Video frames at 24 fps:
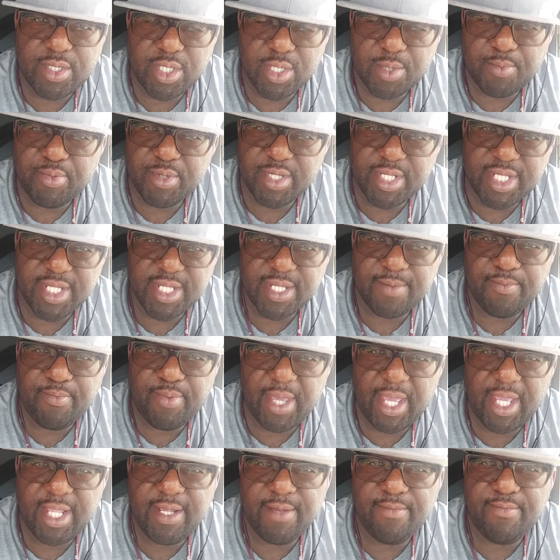
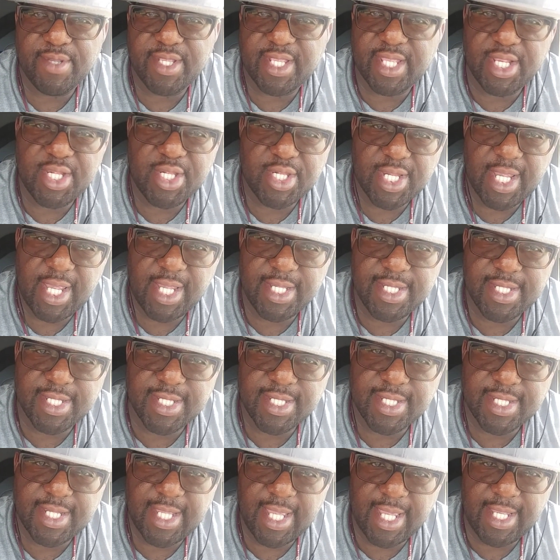participated, but they changed the
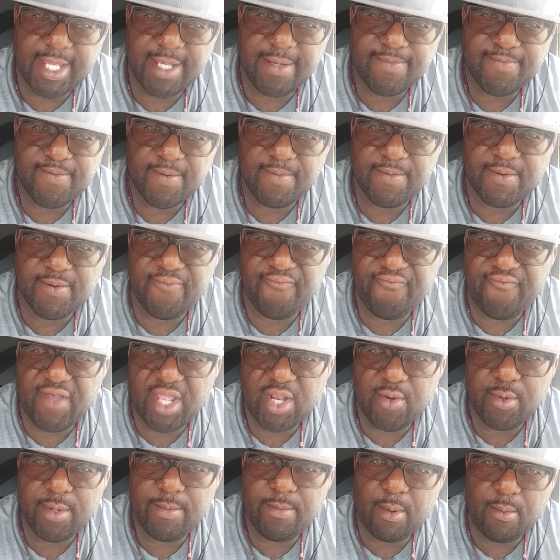state from
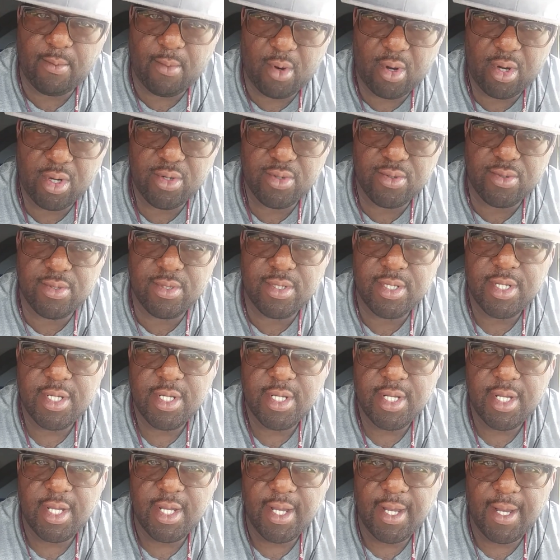Confederate Memorial
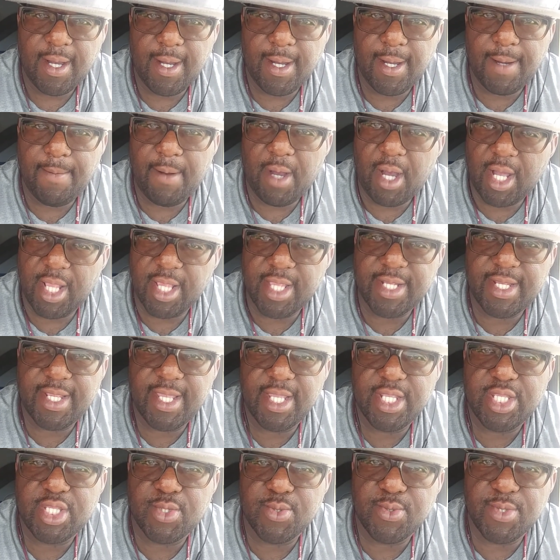holiday
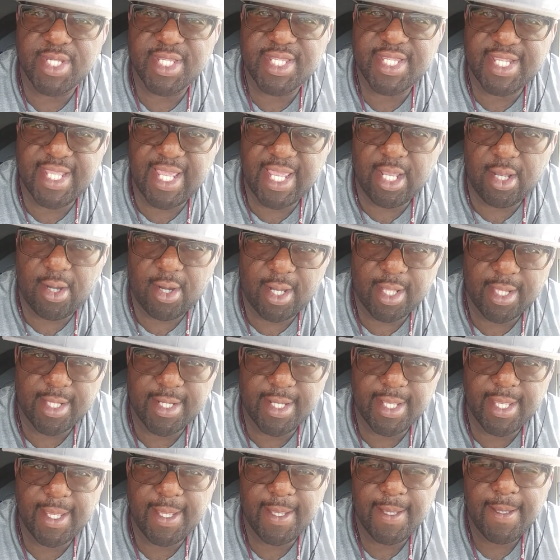to the state
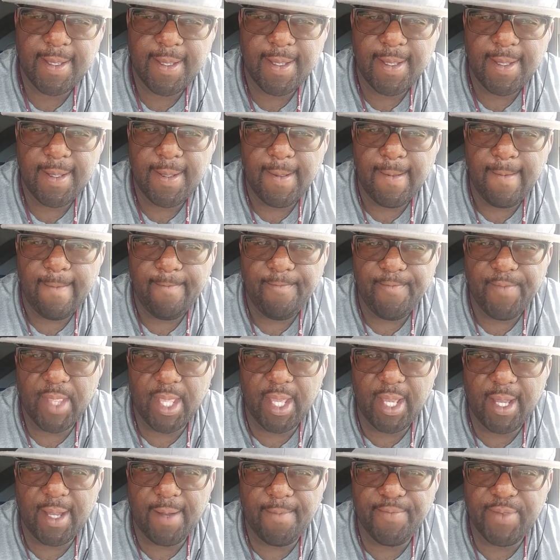holiday.
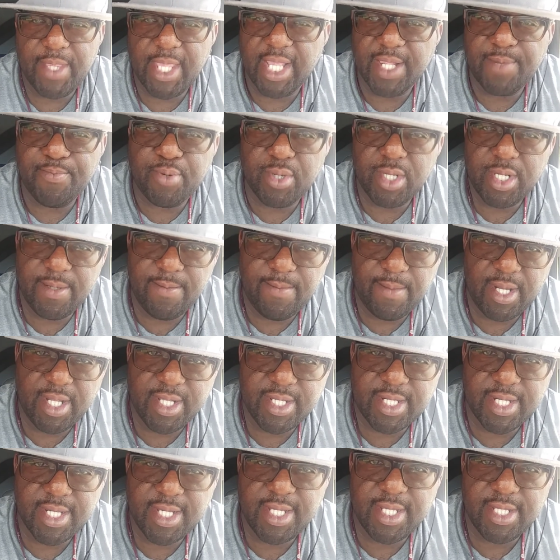That's pretty
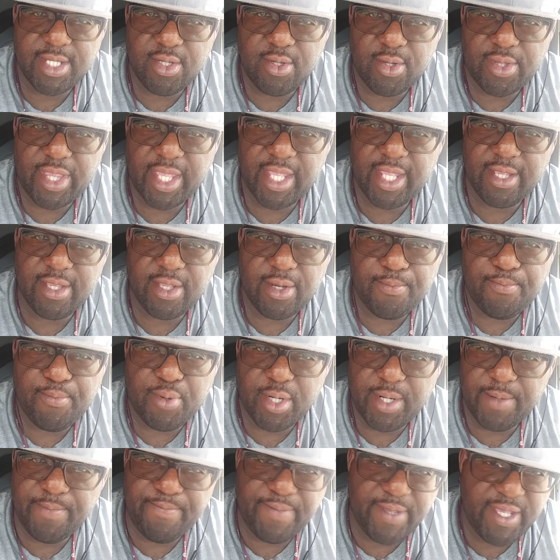much it. They're
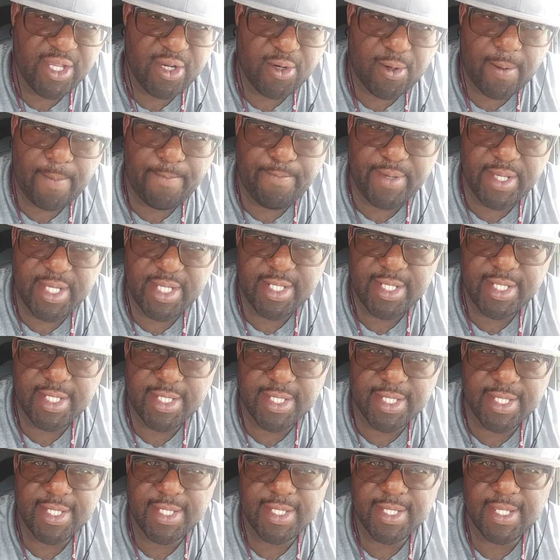pretty big on
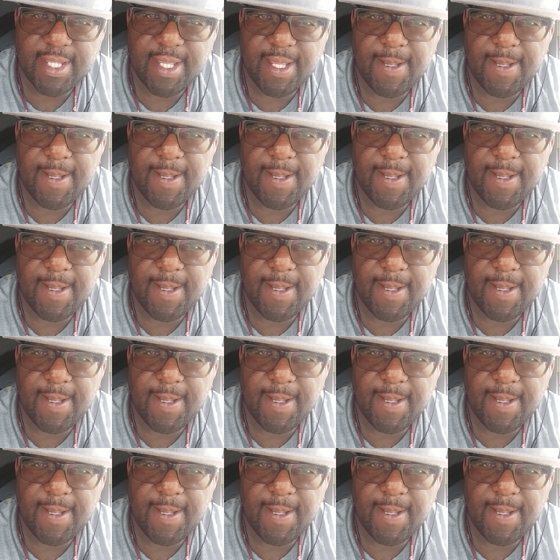businesses.